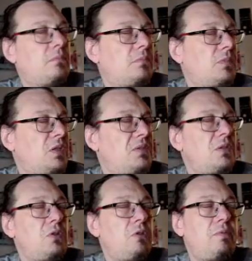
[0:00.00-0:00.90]

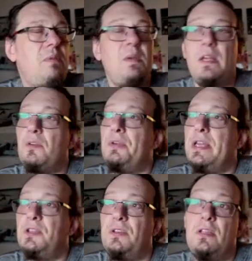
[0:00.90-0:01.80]
secured VPN
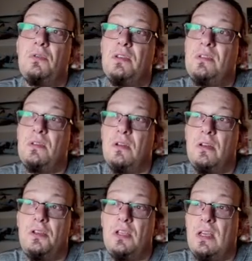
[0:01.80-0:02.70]
connection into the
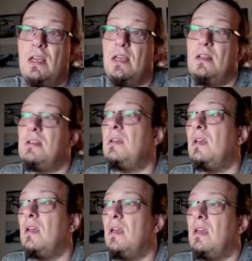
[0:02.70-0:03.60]
Synology. And
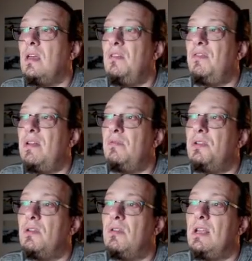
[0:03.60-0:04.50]
if I would
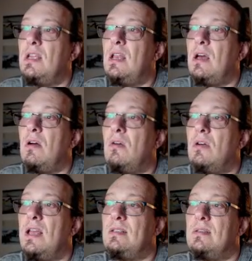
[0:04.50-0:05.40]
only allow
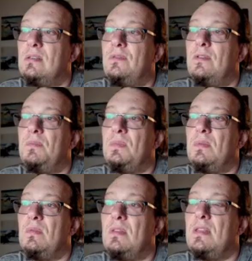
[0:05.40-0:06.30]
access from
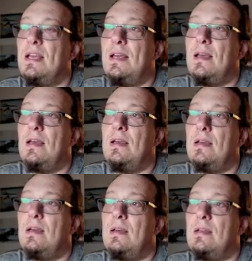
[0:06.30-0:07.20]

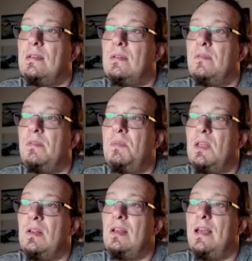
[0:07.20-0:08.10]
the
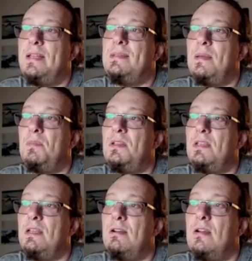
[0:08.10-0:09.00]
VPN client subnet
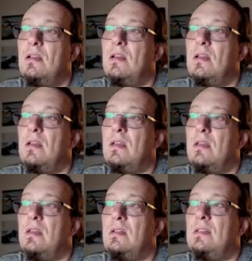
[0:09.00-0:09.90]
here,
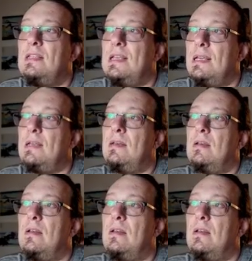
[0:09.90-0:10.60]
then